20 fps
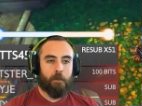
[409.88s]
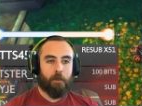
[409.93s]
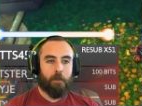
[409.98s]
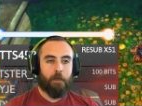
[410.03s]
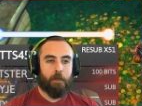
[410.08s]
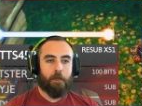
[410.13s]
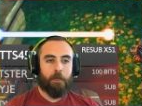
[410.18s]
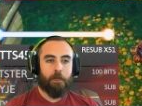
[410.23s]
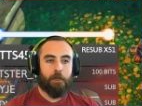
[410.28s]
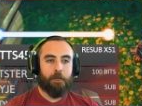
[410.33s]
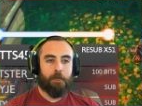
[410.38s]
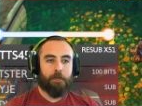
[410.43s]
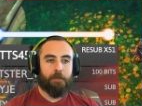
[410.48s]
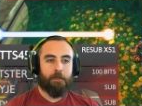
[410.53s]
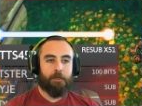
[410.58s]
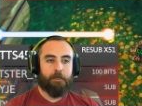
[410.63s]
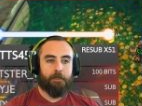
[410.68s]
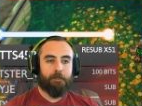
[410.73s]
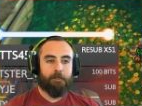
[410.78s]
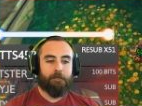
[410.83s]
Yeah, dude, you
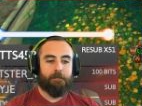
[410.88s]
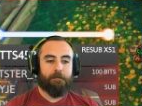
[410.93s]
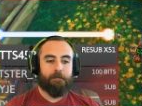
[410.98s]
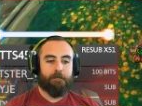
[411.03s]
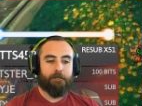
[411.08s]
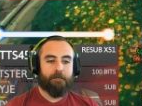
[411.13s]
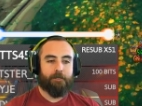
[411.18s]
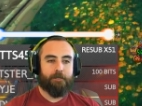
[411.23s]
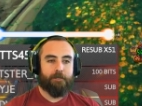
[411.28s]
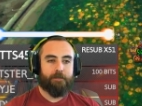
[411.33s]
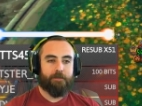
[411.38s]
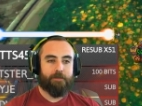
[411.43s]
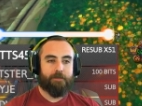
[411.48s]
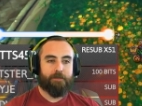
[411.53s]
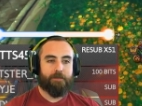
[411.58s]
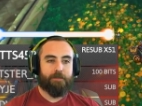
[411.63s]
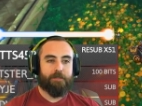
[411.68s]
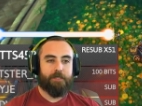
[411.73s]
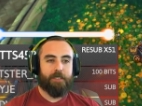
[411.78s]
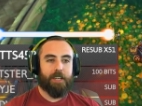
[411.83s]
wouldn't do that in
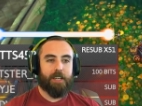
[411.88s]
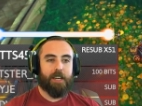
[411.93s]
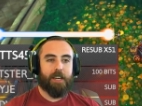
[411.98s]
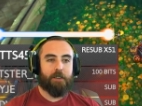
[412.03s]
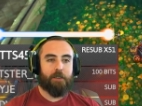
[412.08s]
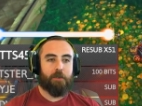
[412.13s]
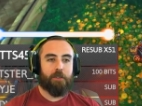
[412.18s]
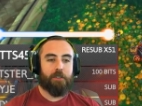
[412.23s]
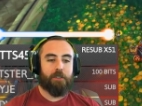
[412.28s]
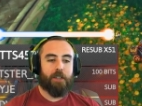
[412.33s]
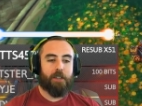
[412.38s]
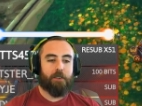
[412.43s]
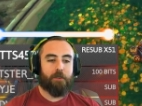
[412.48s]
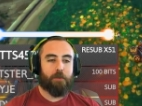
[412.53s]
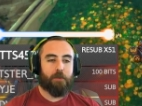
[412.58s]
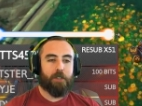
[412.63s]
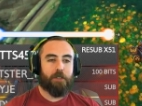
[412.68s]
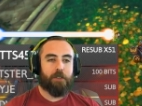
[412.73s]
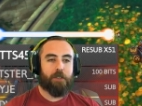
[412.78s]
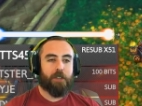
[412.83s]
the. Yeah, you wouldn't do that in a
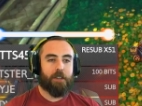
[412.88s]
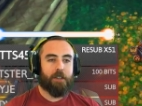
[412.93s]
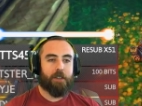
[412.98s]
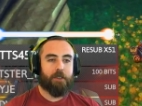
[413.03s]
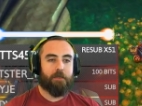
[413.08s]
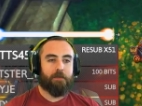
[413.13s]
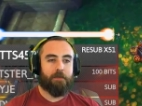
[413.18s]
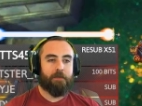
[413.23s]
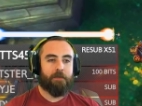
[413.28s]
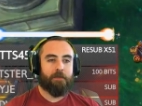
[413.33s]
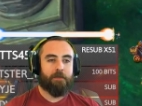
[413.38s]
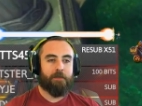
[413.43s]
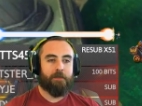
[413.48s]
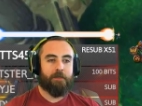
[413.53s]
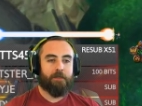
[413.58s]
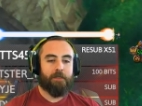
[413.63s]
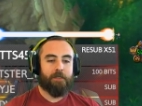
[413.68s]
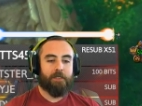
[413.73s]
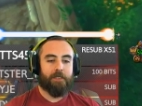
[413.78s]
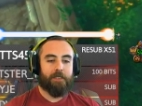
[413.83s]
real out game. in the world.
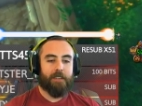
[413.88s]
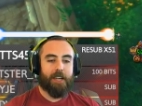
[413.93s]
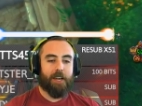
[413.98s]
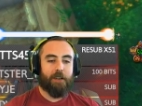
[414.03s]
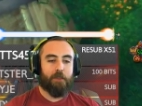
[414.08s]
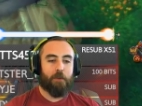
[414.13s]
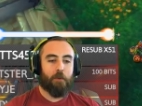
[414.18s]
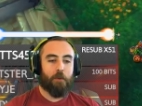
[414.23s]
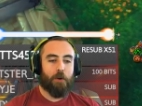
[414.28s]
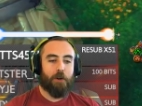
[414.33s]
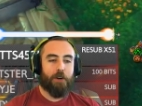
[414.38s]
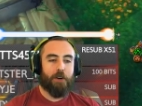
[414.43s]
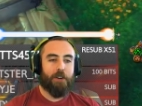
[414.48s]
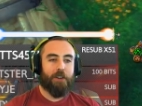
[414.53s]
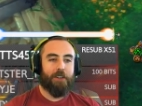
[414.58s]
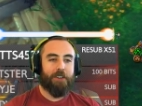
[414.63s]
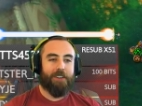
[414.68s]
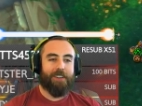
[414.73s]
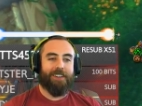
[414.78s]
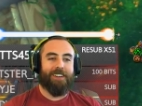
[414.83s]
Yeah, in the
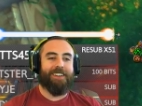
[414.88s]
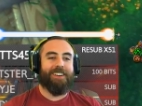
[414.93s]
world.